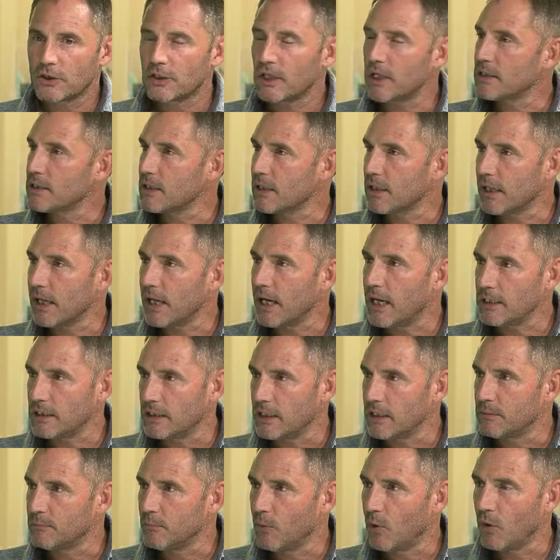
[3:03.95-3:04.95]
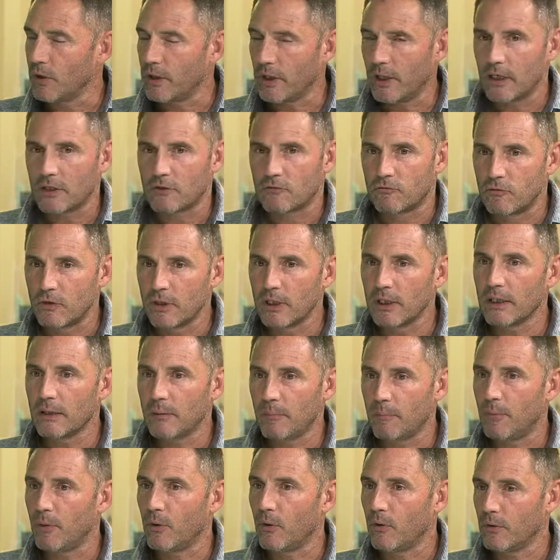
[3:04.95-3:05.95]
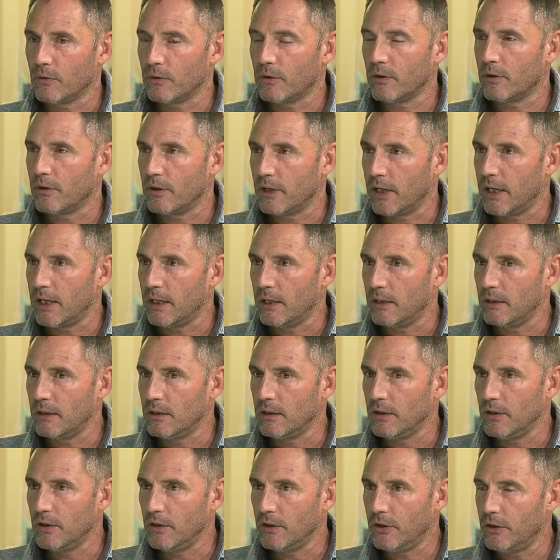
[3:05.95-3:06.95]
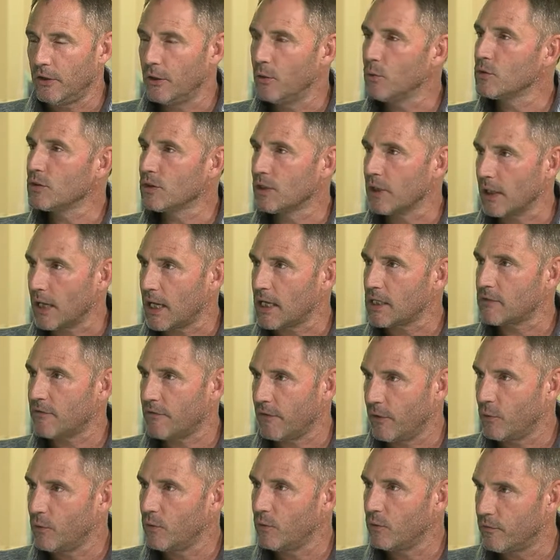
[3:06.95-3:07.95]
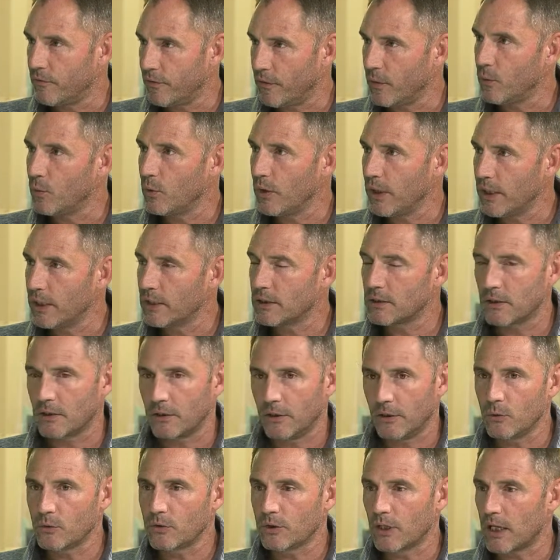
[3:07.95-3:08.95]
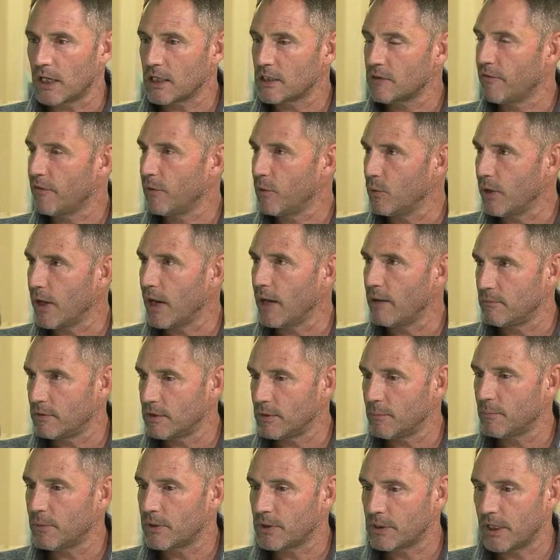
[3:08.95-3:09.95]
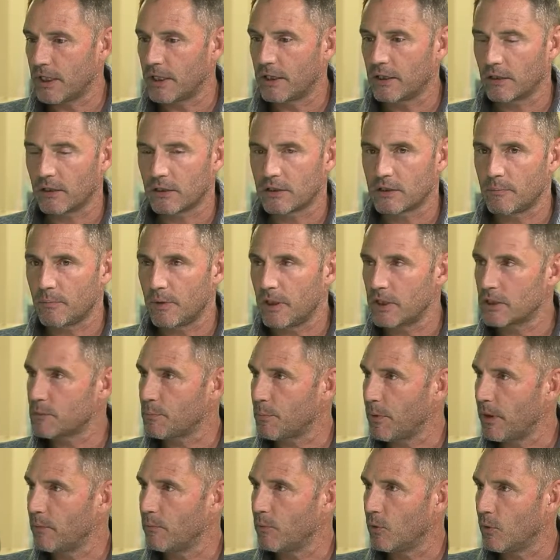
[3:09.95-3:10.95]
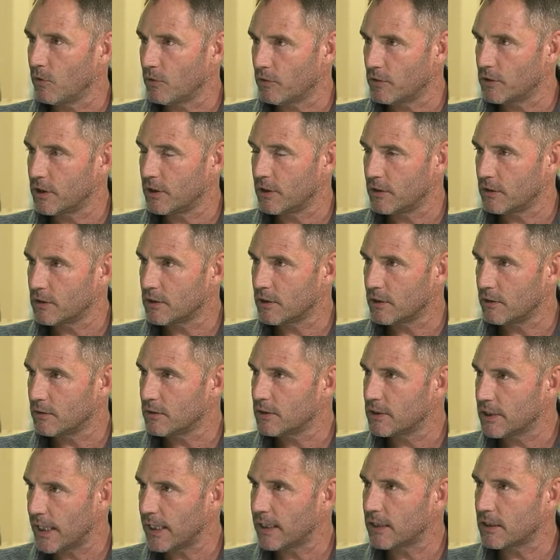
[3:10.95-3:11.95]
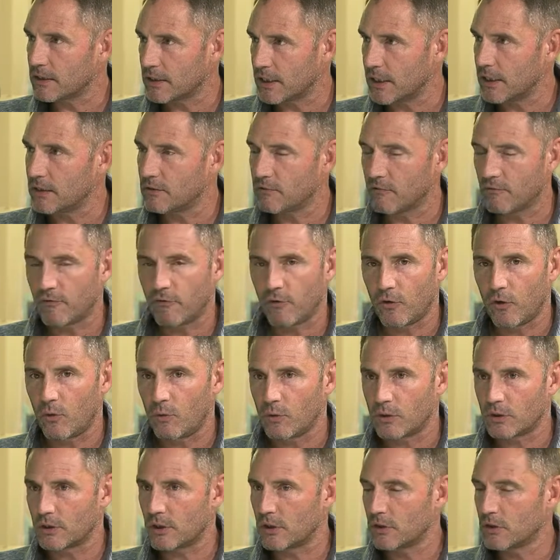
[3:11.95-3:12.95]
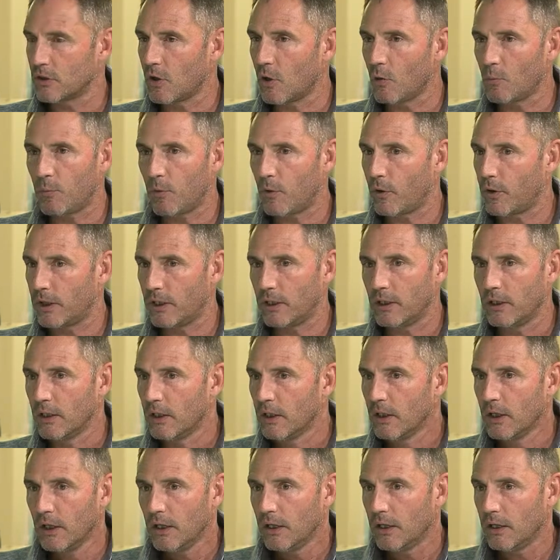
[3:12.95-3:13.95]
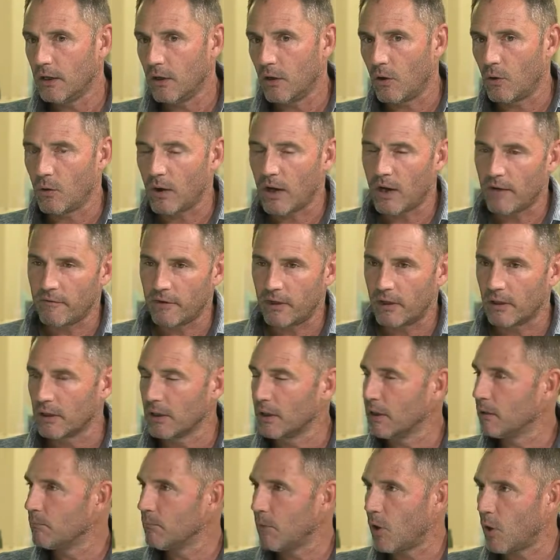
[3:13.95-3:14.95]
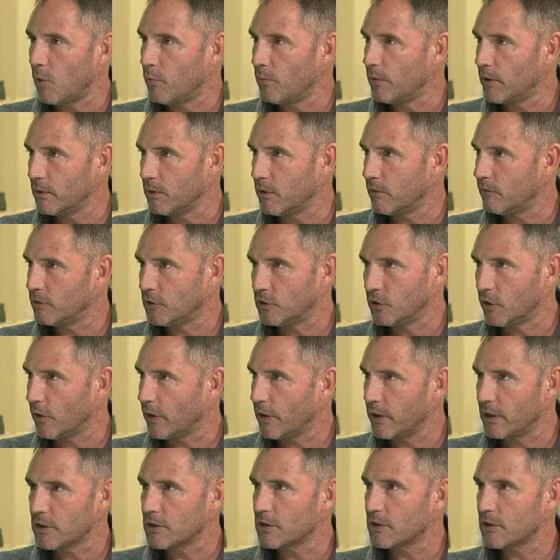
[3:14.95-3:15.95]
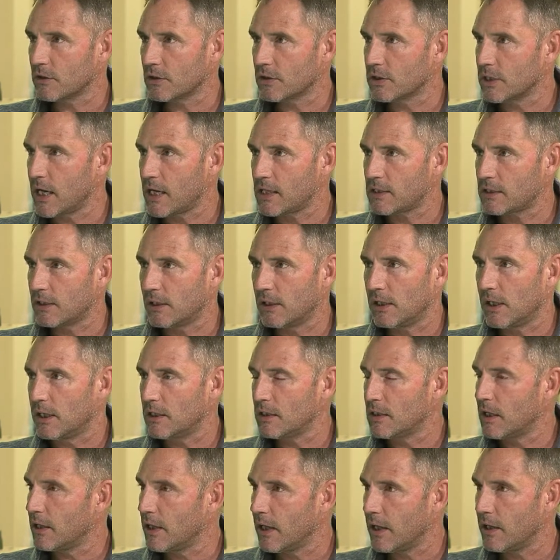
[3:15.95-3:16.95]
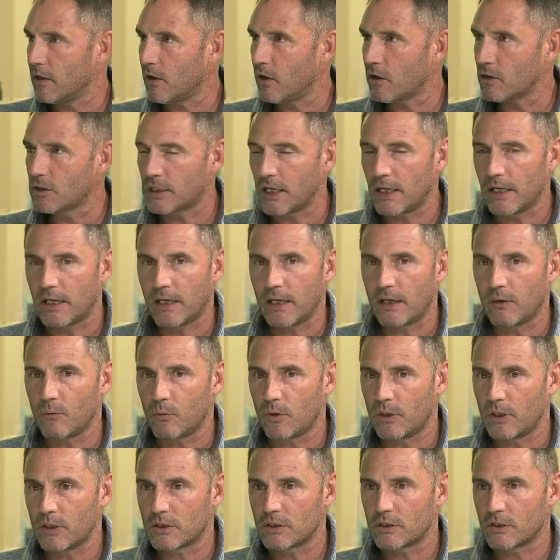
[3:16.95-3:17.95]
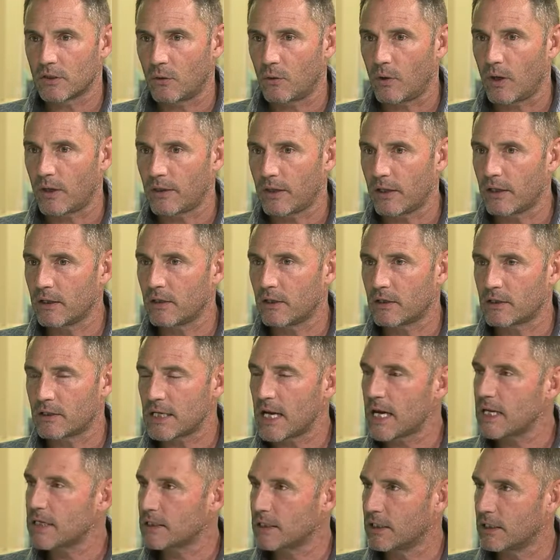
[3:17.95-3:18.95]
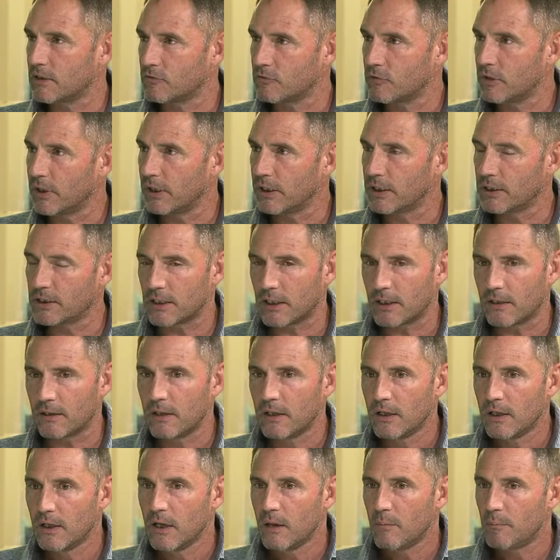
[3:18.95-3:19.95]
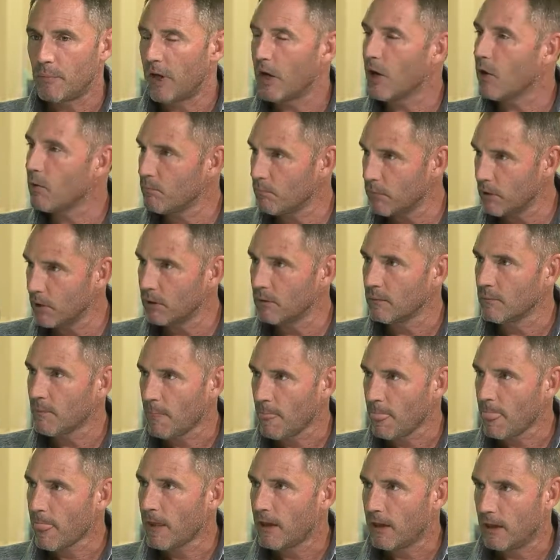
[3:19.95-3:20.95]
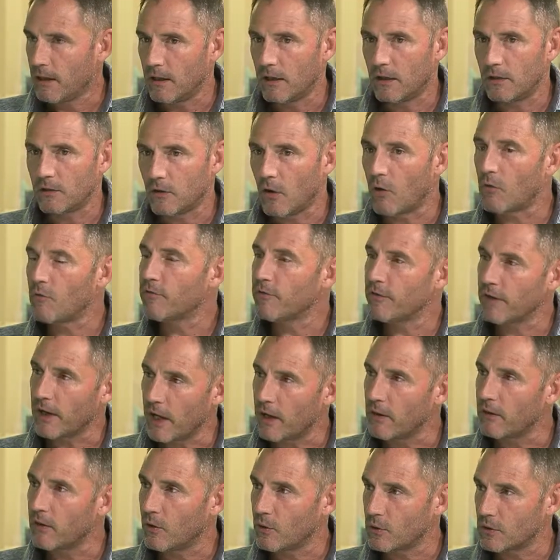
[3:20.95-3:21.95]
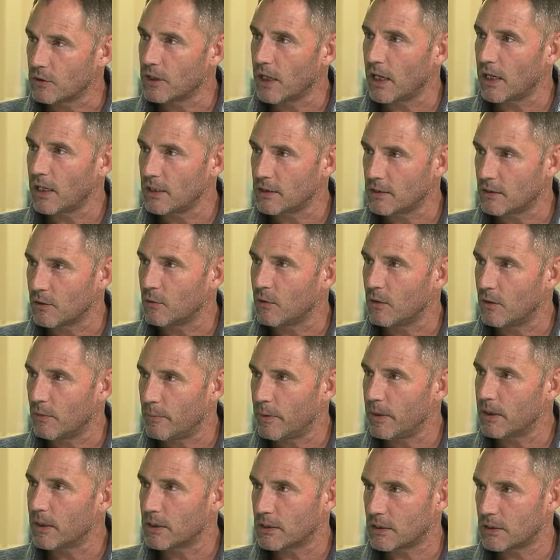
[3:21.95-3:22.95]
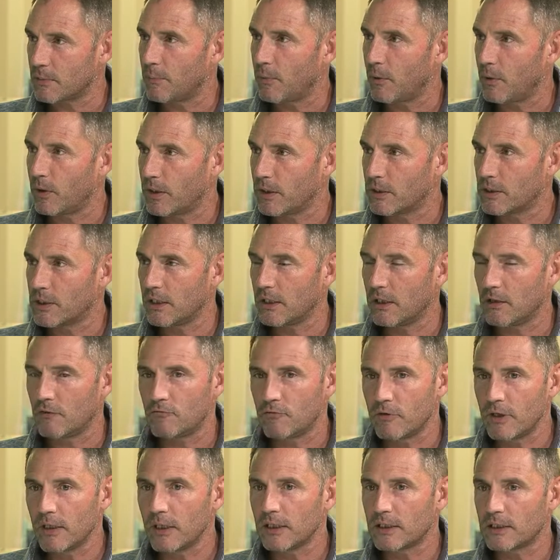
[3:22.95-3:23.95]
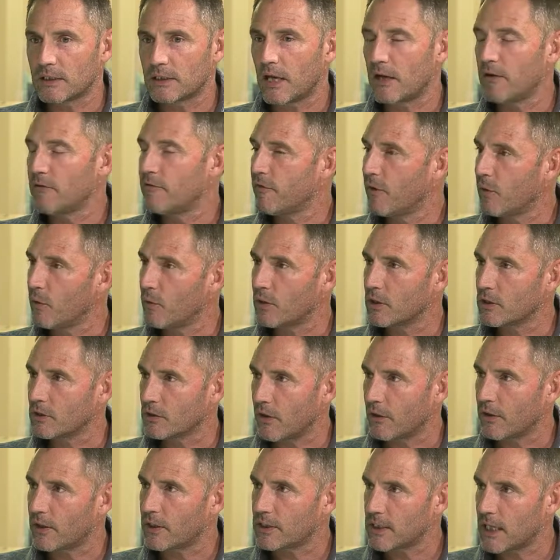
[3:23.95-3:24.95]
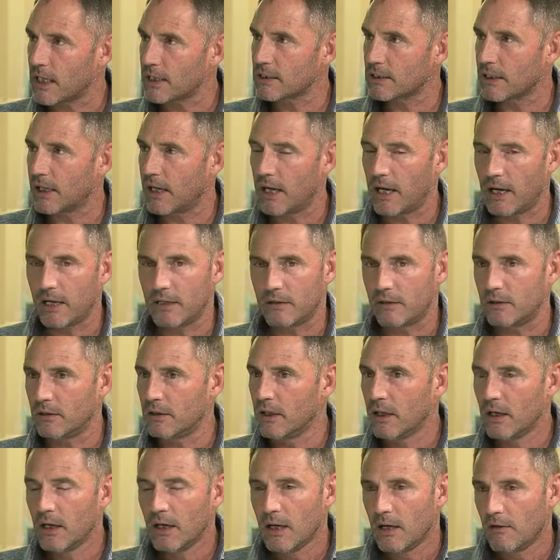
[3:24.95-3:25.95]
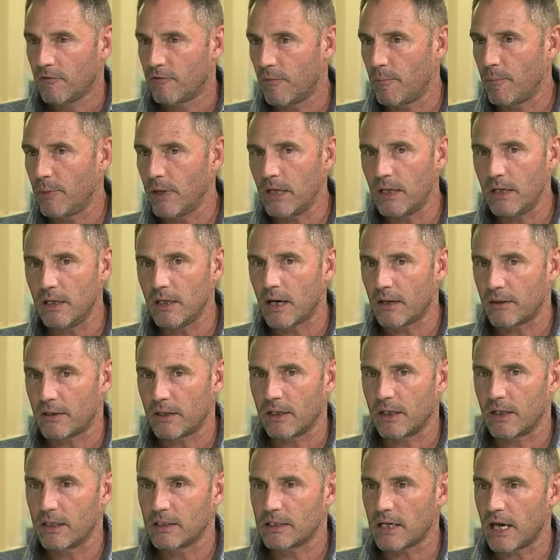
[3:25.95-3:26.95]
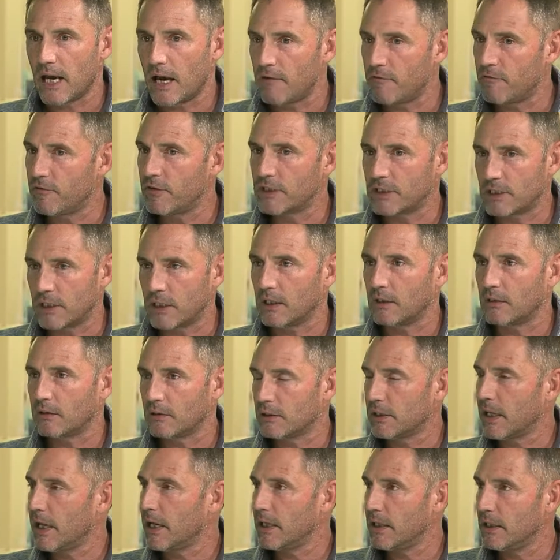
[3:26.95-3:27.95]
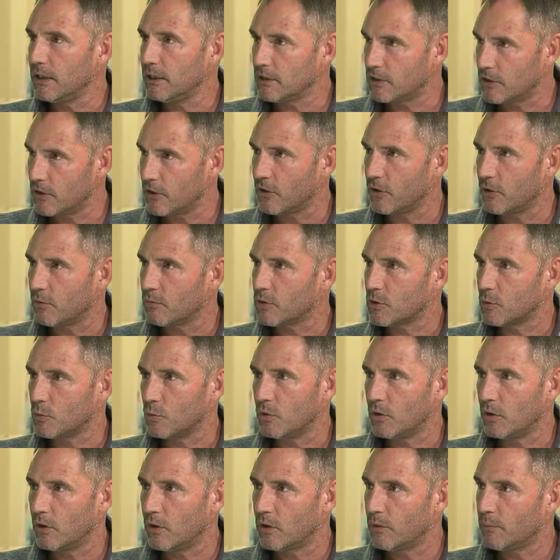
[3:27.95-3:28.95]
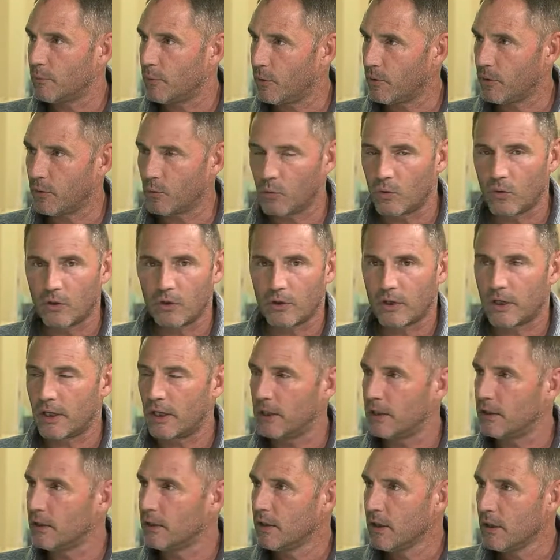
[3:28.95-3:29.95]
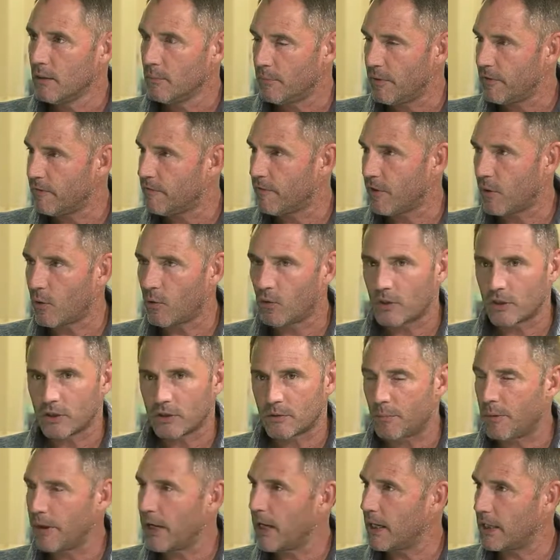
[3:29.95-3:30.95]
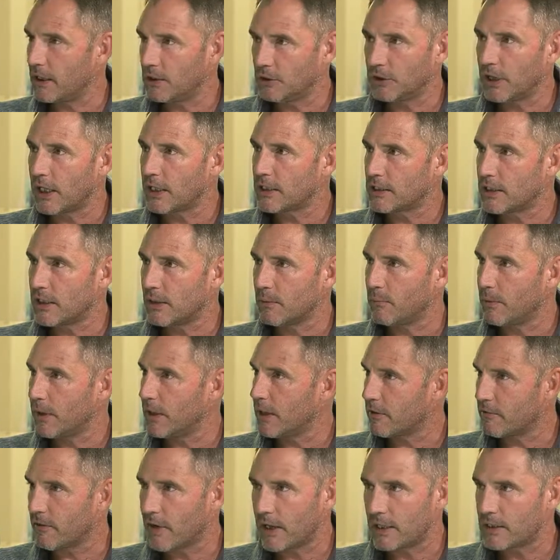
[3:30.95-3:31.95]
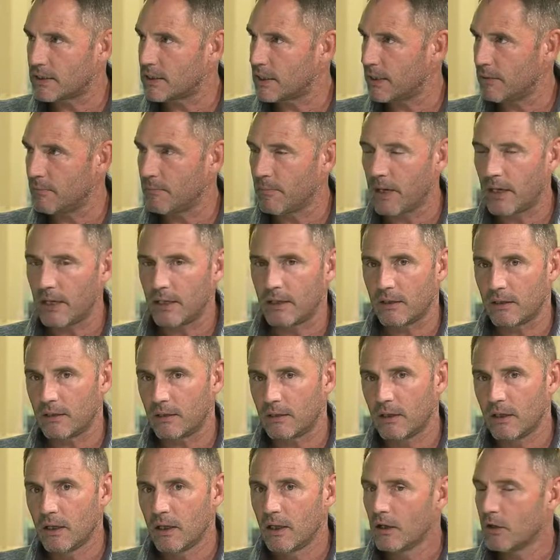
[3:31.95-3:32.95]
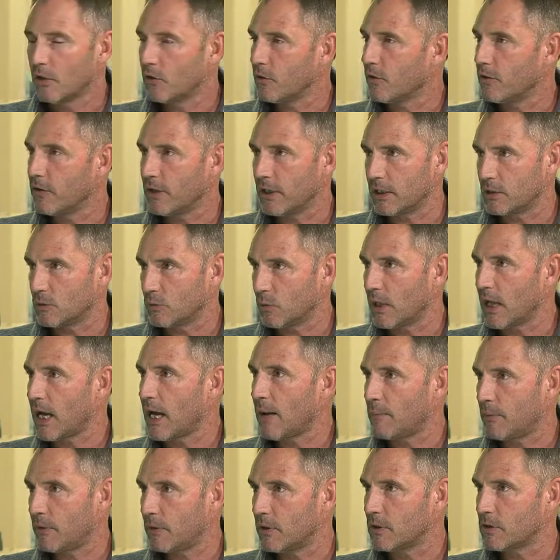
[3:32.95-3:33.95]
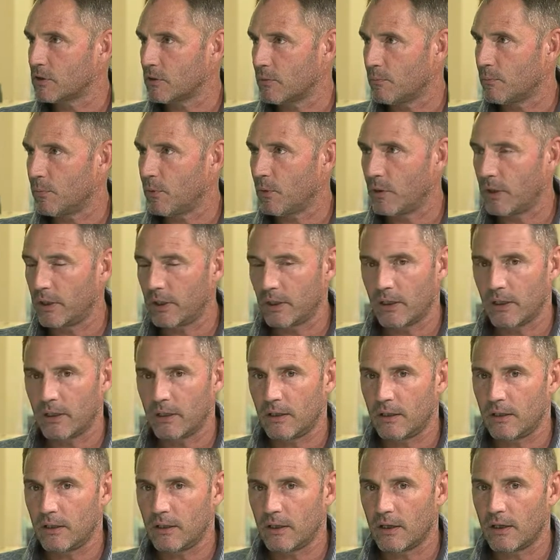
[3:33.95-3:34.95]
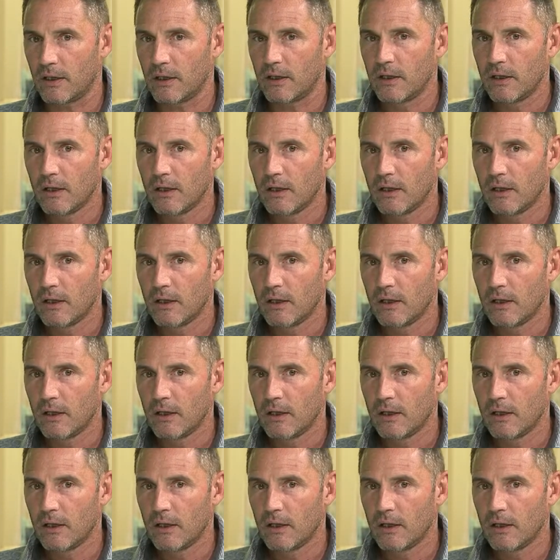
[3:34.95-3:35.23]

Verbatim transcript: said to the guys this morning, it's really important that they use the last few few weeks and use the last few games in particular to be a springboard to, to take the season forwards. There's no point, you know, having a little moment of joy and success and then then not taking it with us. So I think the task is really to be humble uh, don't forget those days that were a bit disappointing and really stay focused on the task ahead. And for me, I think it's every single day turn up to work, put the work in, be focused, be energetic, be a great teammate, and good things will happen at some point. And uh,